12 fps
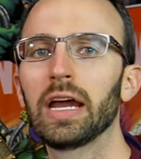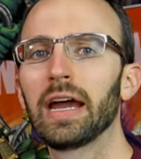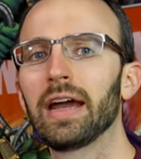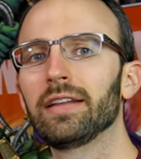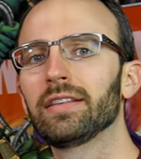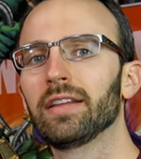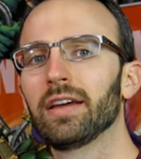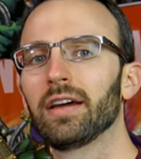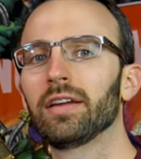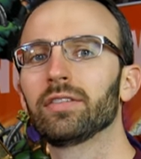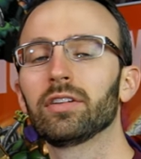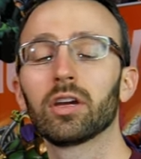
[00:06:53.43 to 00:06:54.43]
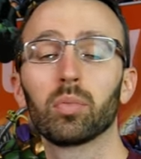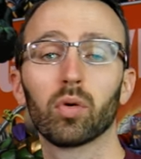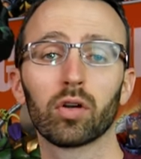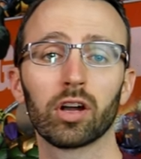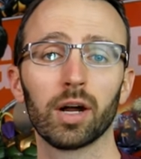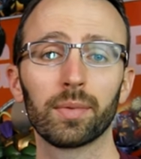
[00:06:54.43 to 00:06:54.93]
at the
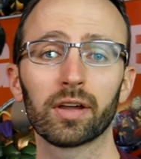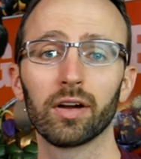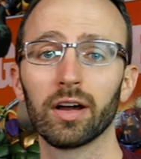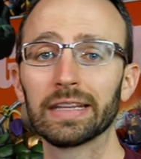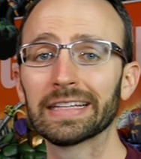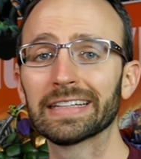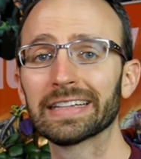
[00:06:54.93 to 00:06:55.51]
Singapore Comic Con